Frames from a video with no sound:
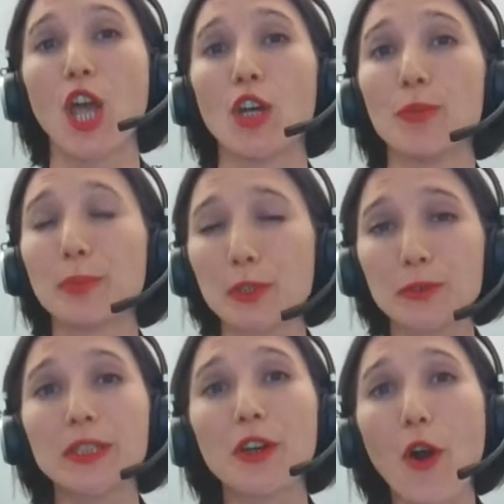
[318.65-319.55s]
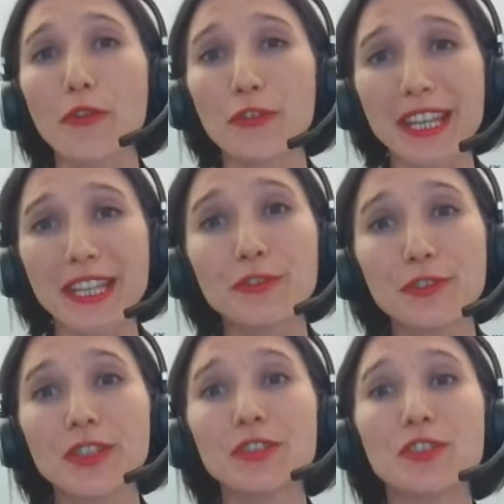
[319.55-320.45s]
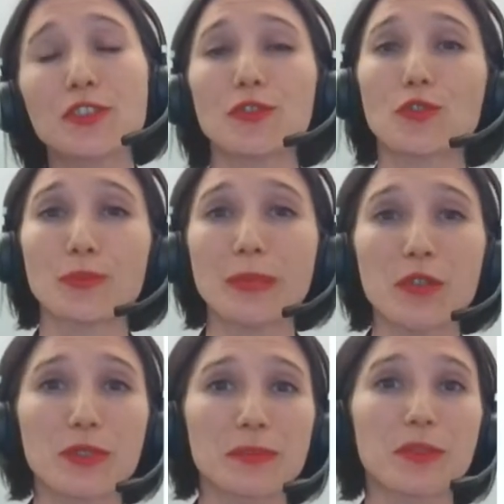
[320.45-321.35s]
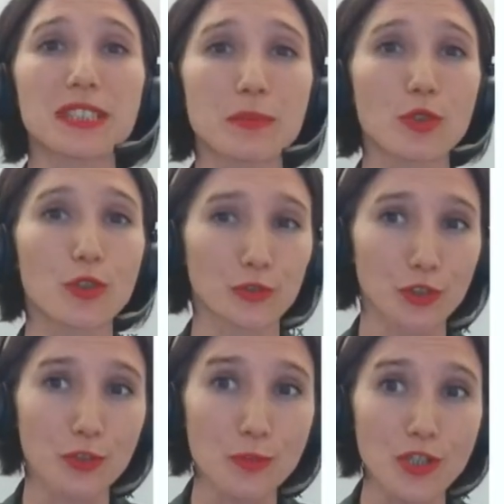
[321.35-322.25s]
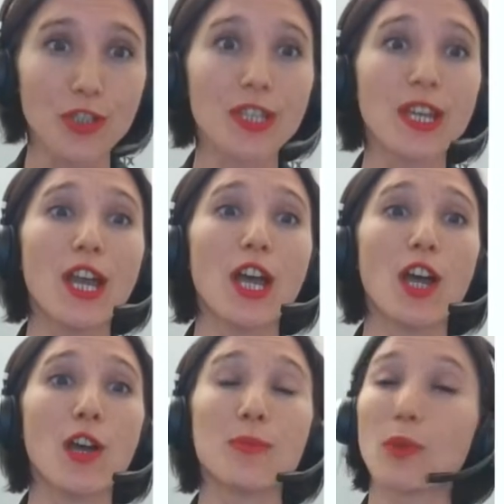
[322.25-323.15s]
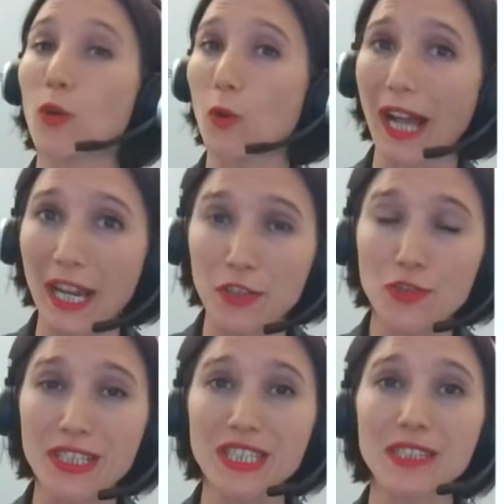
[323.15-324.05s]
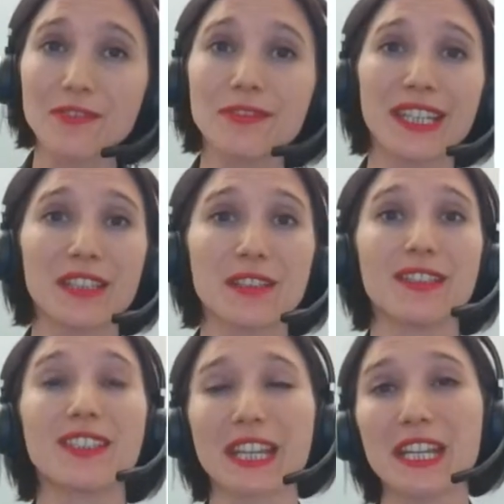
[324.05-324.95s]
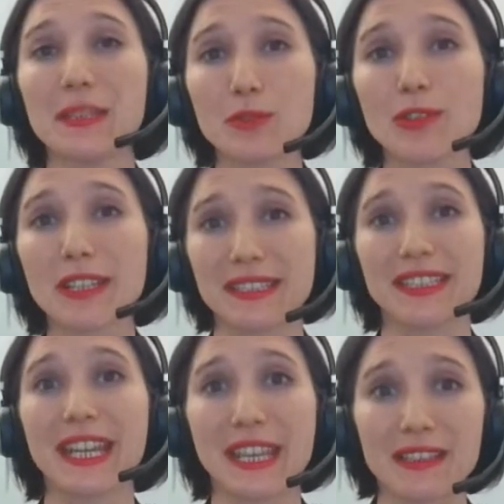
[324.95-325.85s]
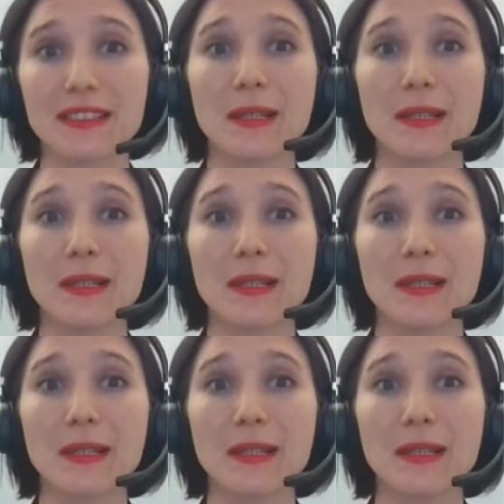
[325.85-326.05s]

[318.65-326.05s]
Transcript: a power of influence to make responsible consumption more attractive and attainable at scale.